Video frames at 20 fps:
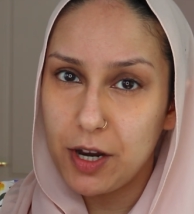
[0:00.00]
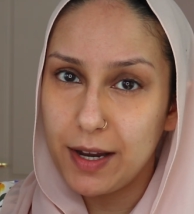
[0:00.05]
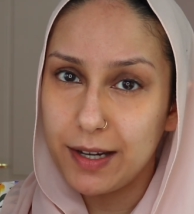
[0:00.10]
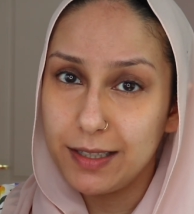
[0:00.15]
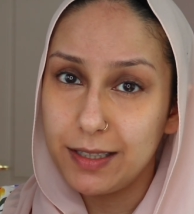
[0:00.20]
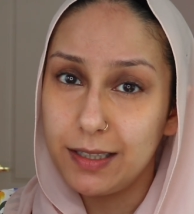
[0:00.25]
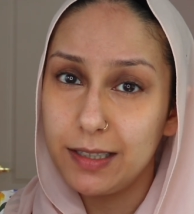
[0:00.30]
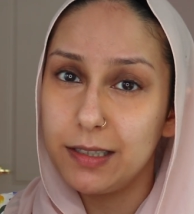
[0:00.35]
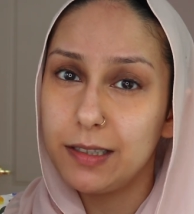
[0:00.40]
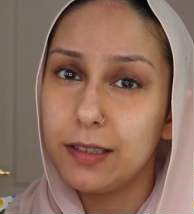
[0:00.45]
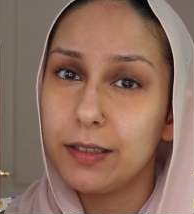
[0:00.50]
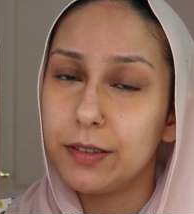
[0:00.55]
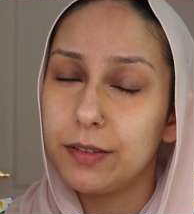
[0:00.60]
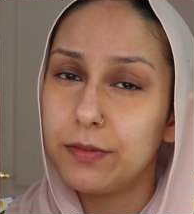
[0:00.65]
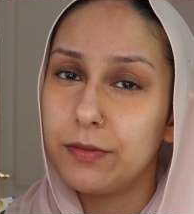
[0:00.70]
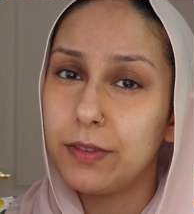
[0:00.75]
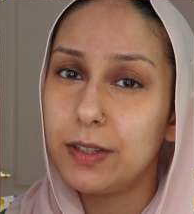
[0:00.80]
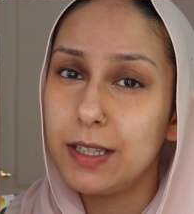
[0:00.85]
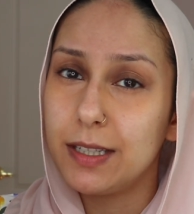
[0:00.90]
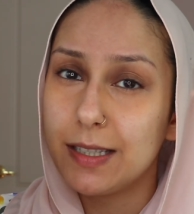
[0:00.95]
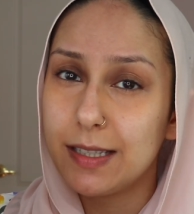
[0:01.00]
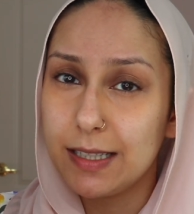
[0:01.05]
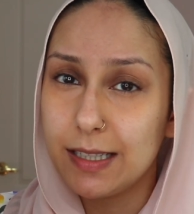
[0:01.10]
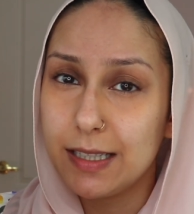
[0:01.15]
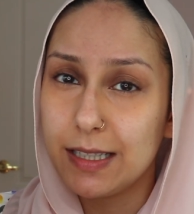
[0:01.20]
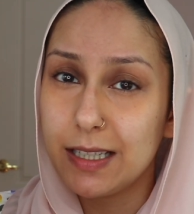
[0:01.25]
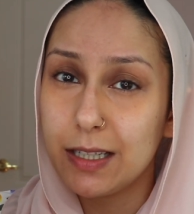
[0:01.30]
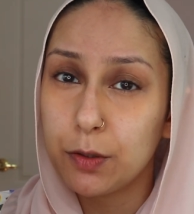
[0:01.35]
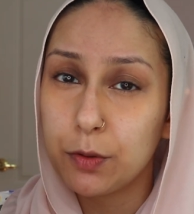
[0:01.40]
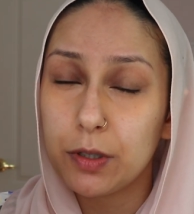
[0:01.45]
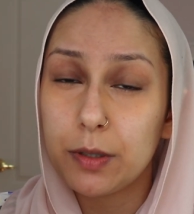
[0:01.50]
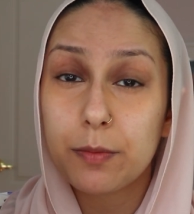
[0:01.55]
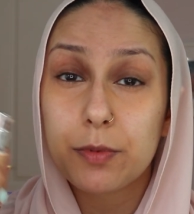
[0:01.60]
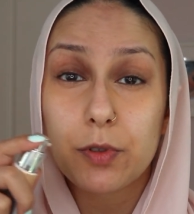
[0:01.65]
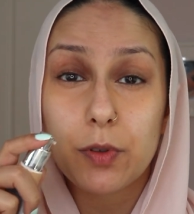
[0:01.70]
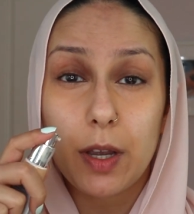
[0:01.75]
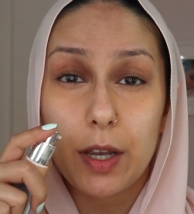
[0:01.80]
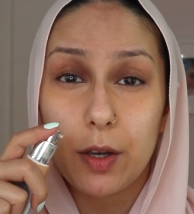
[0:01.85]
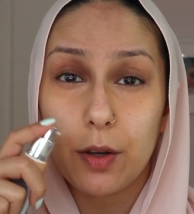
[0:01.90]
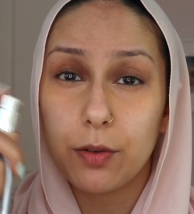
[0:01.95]
I need of the CC cream,
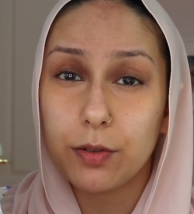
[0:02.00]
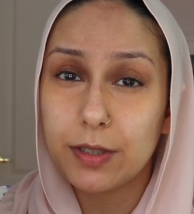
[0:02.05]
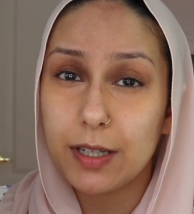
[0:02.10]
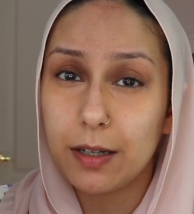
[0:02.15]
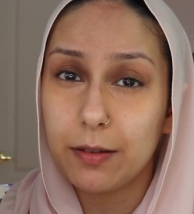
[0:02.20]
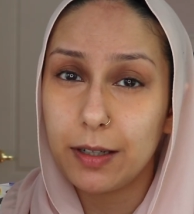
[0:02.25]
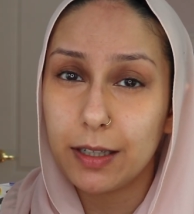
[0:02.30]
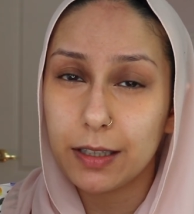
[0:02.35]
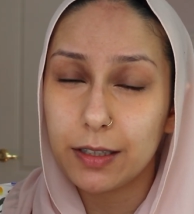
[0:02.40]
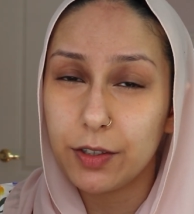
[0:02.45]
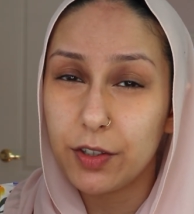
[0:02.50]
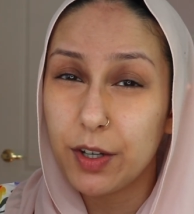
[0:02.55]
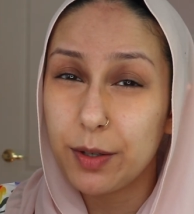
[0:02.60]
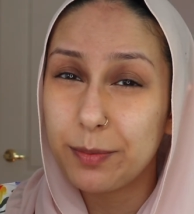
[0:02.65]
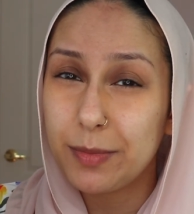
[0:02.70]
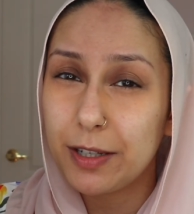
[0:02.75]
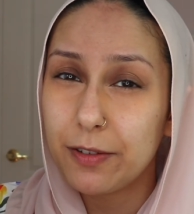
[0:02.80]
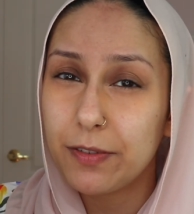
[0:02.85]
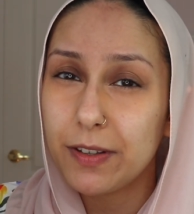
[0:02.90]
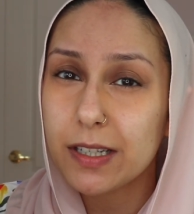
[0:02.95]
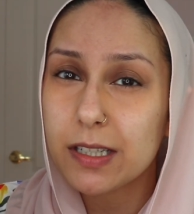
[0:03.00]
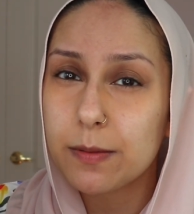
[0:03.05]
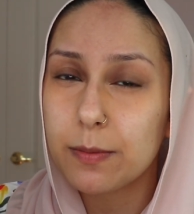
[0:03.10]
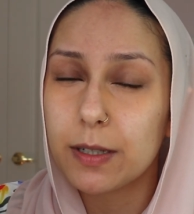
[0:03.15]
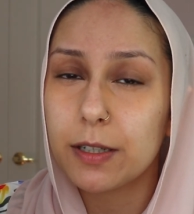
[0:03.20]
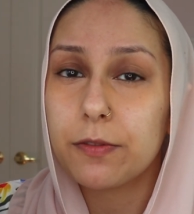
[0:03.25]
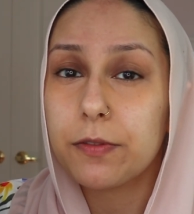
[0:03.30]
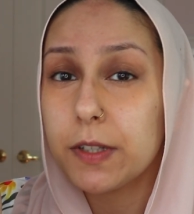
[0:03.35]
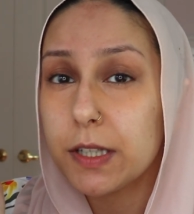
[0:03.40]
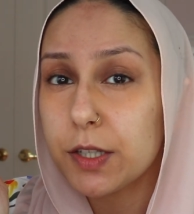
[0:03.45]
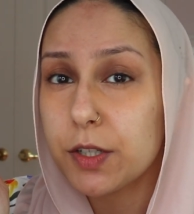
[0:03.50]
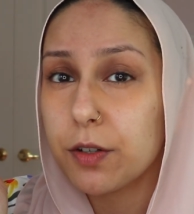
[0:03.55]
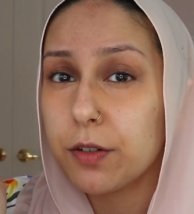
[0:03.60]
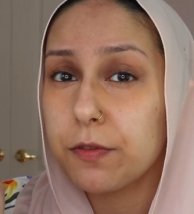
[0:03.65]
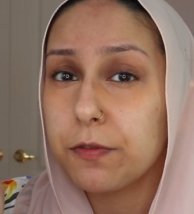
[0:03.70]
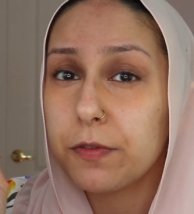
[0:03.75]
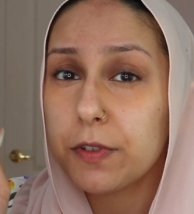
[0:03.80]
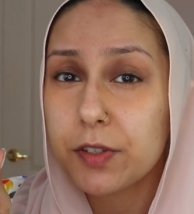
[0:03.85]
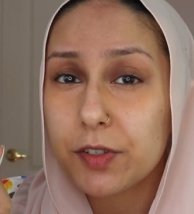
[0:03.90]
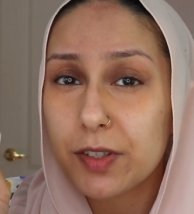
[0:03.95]
so I go directly on my face, but if it's your
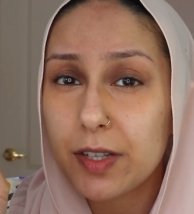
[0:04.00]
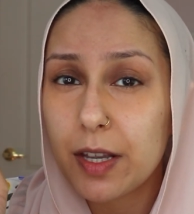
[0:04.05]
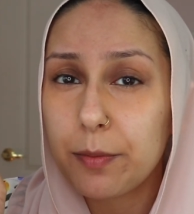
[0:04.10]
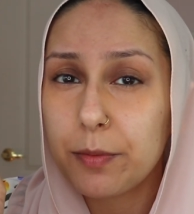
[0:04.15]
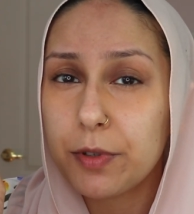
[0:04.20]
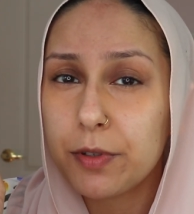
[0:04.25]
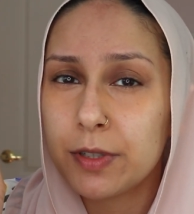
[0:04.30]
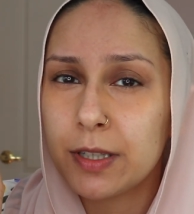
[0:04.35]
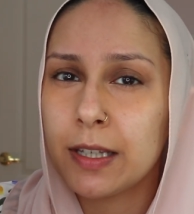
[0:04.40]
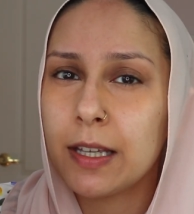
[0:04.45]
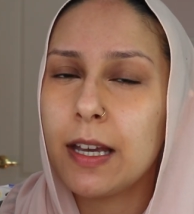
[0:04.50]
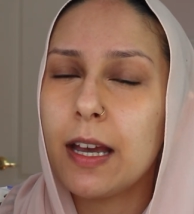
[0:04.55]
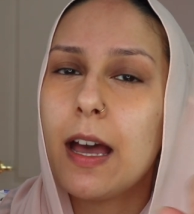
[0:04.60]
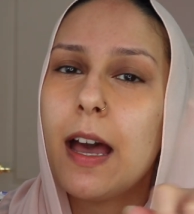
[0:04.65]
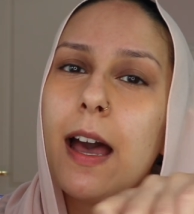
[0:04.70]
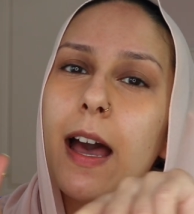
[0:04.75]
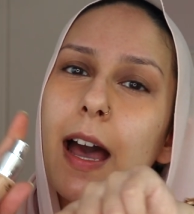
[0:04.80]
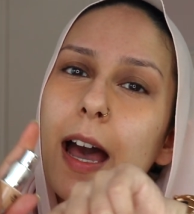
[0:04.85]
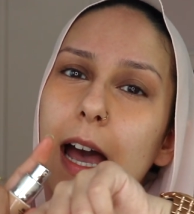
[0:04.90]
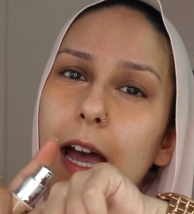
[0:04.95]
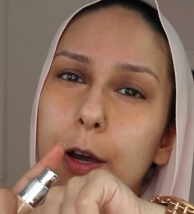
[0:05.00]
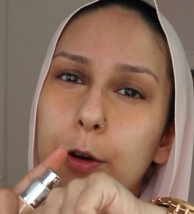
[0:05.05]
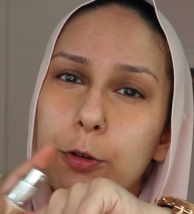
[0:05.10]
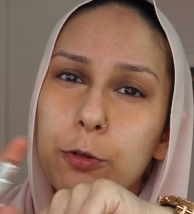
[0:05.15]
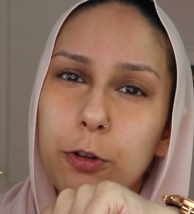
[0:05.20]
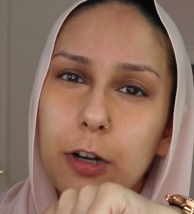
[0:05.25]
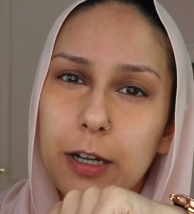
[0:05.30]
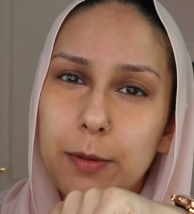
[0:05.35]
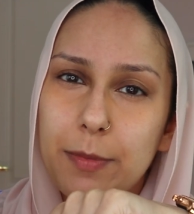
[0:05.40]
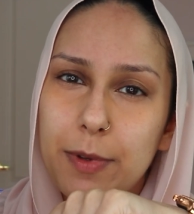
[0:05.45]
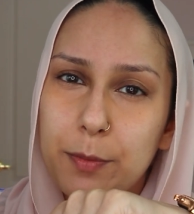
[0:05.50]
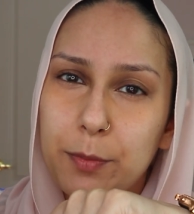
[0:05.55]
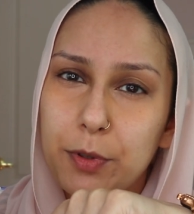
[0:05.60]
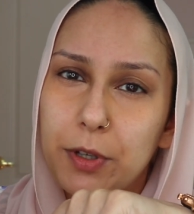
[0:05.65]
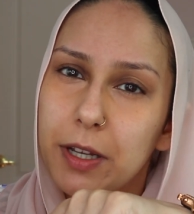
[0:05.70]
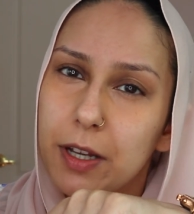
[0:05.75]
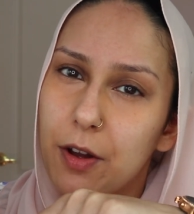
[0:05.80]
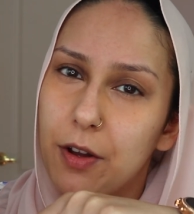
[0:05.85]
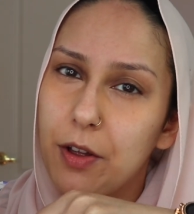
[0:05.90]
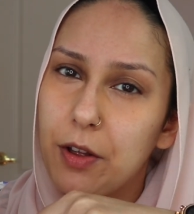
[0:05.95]
first time using it, I would recommend
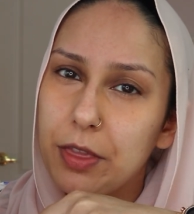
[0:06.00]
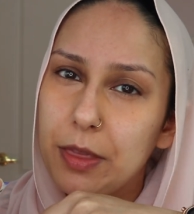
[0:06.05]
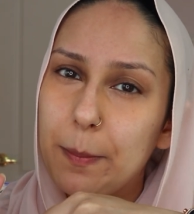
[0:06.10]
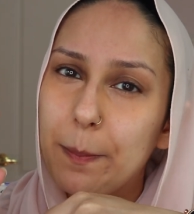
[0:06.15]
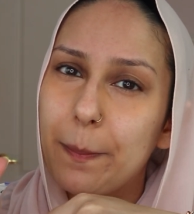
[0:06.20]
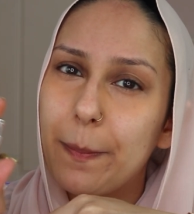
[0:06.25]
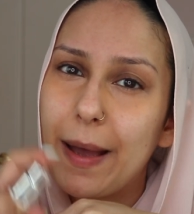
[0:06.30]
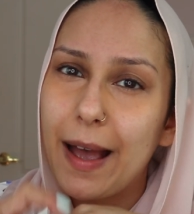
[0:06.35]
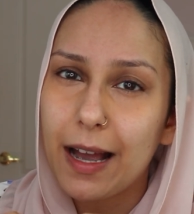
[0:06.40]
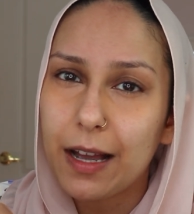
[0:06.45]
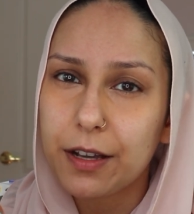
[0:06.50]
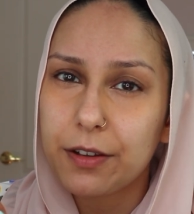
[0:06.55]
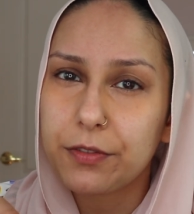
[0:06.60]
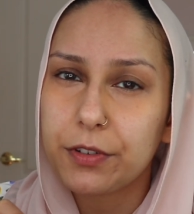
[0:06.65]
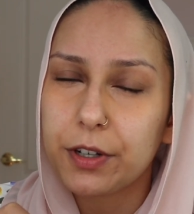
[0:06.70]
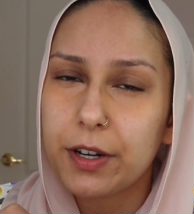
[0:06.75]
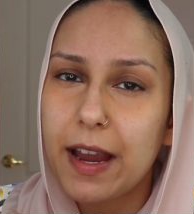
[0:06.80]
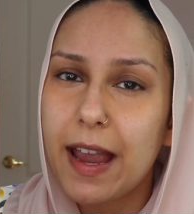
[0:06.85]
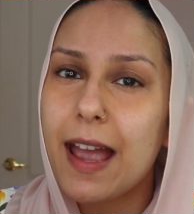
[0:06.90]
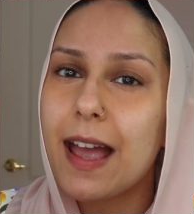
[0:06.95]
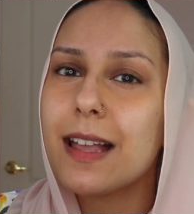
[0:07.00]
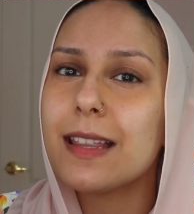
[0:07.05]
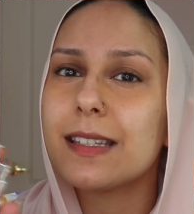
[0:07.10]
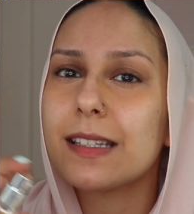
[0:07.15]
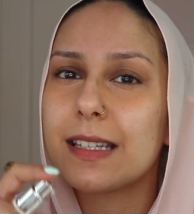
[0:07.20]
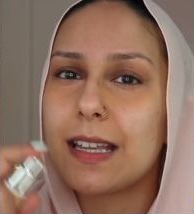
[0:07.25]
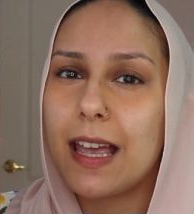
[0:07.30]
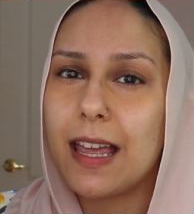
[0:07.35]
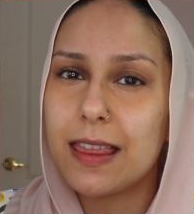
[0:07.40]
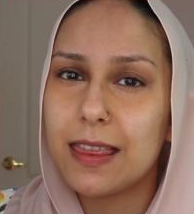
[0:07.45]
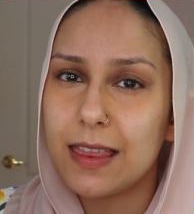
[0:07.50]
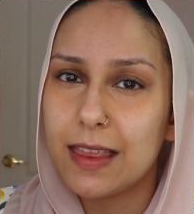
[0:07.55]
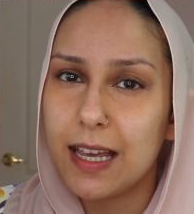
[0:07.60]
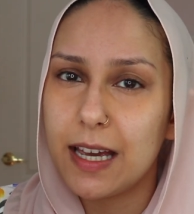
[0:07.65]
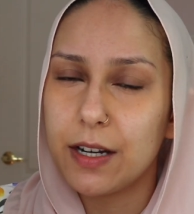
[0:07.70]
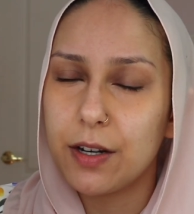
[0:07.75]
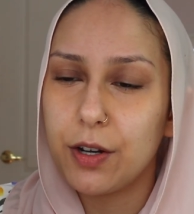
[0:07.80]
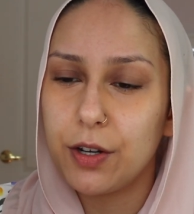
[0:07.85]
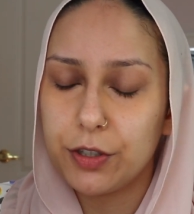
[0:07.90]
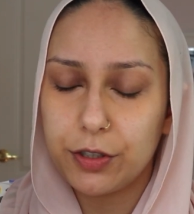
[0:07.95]
putting it on the back of your hands and
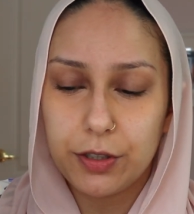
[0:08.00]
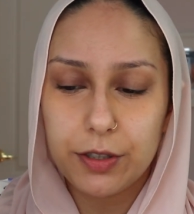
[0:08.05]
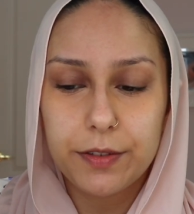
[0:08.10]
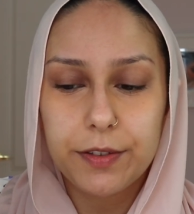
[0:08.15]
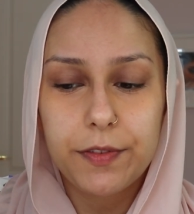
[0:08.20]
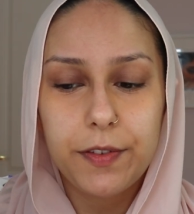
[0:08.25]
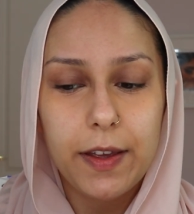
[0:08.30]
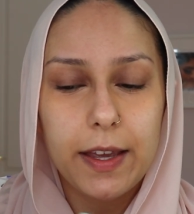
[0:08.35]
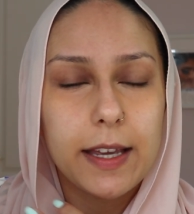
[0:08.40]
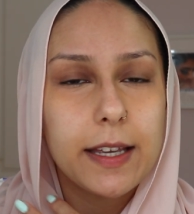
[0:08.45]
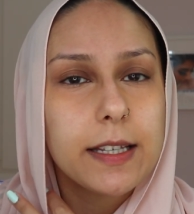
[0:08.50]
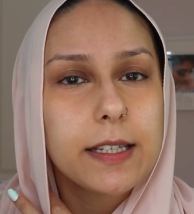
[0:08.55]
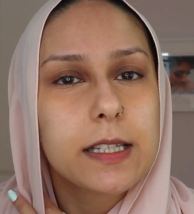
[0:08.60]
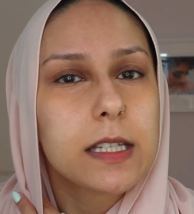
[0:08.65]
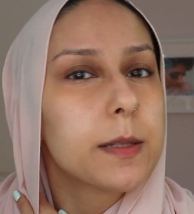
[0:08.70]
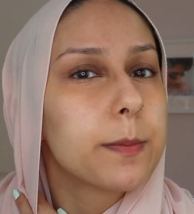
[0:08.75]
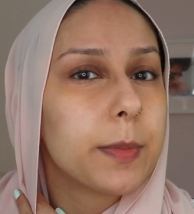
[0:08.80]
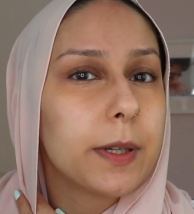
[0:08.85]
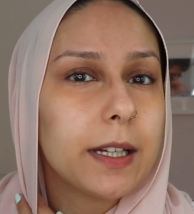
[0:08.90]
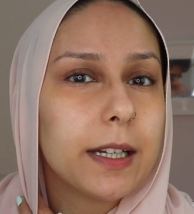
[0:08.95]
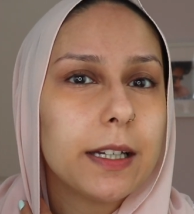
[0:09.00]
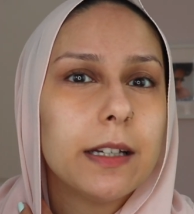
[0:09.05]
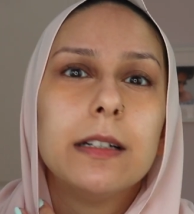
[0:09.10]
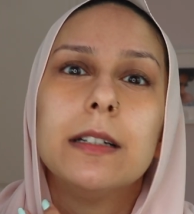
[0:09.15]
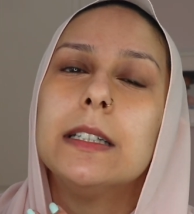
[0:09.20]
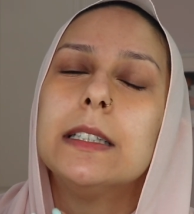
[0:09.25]
then on your face, but